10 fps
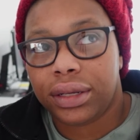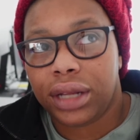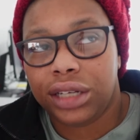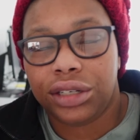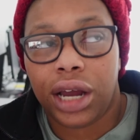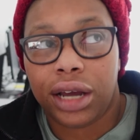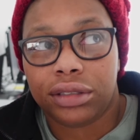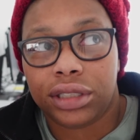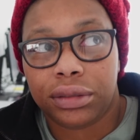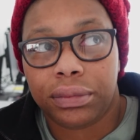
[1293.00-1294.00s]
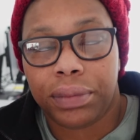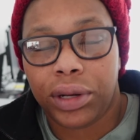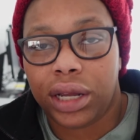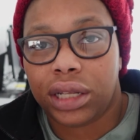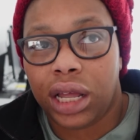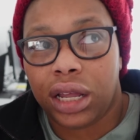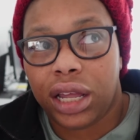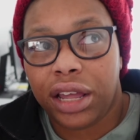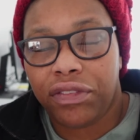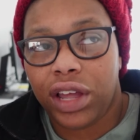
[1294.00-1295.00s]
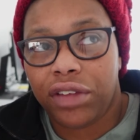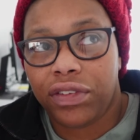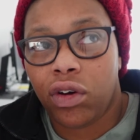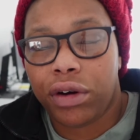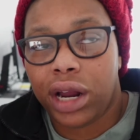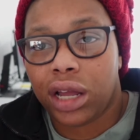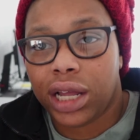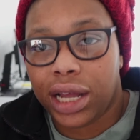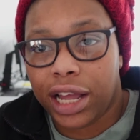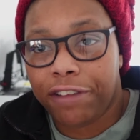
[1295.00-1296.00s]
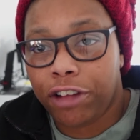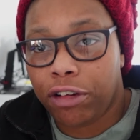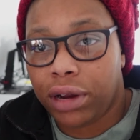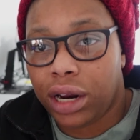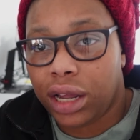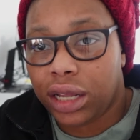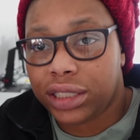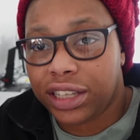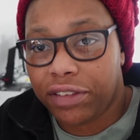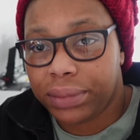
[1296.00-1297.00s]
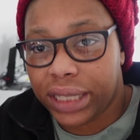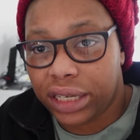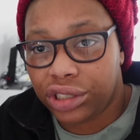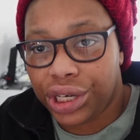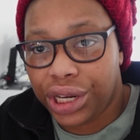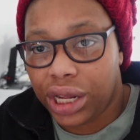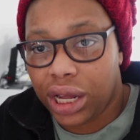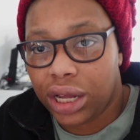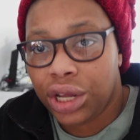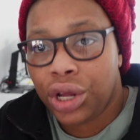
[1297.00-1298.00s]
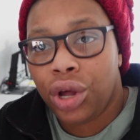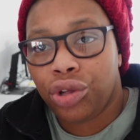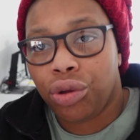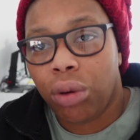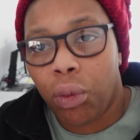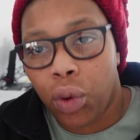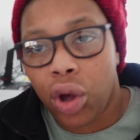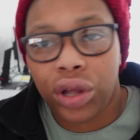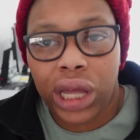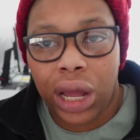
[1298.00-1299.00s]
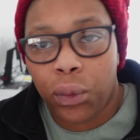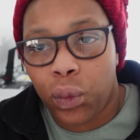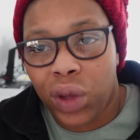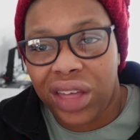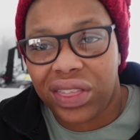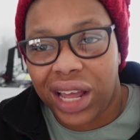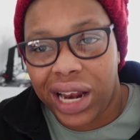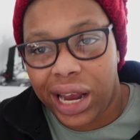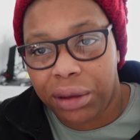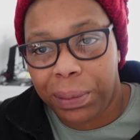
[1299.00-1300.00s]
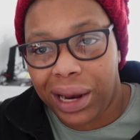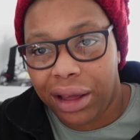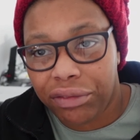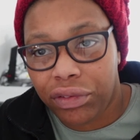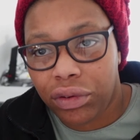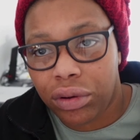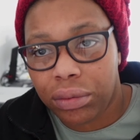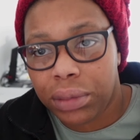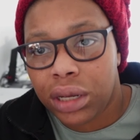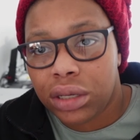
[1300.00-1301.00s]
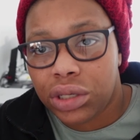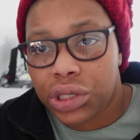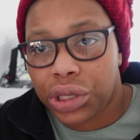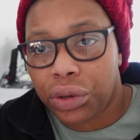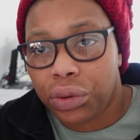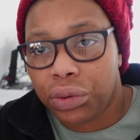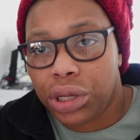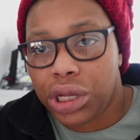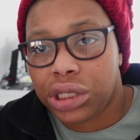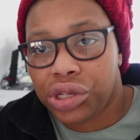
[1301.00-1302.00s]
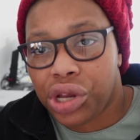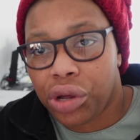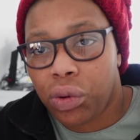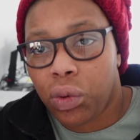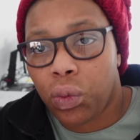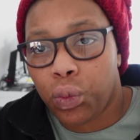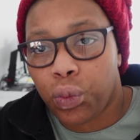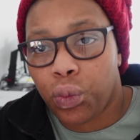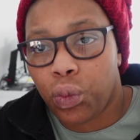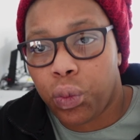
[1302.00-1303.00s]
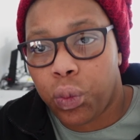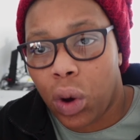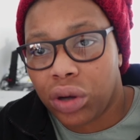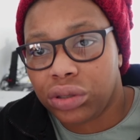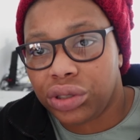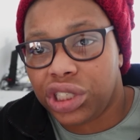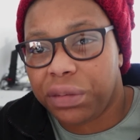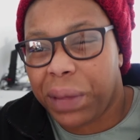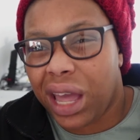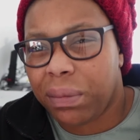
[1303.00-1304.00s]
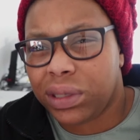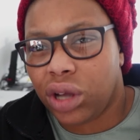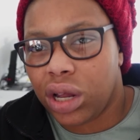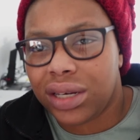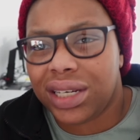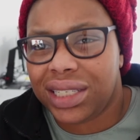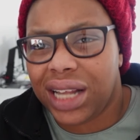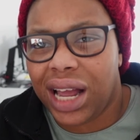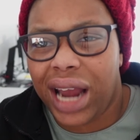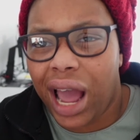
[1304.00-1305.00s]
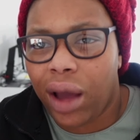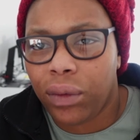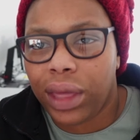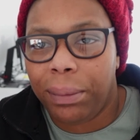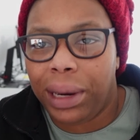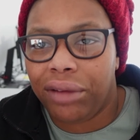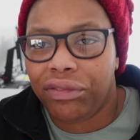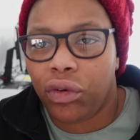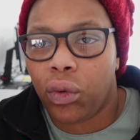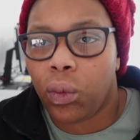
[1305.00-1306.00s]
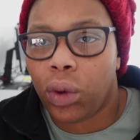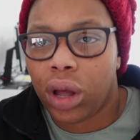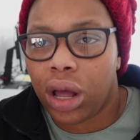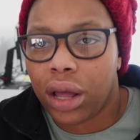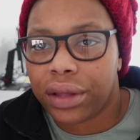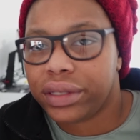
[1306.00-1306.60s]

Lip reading: I don't know how to put it. Like if you're a DevOps engineer, you are working with a cloud platform, so you still want to be able to understand how that platform works.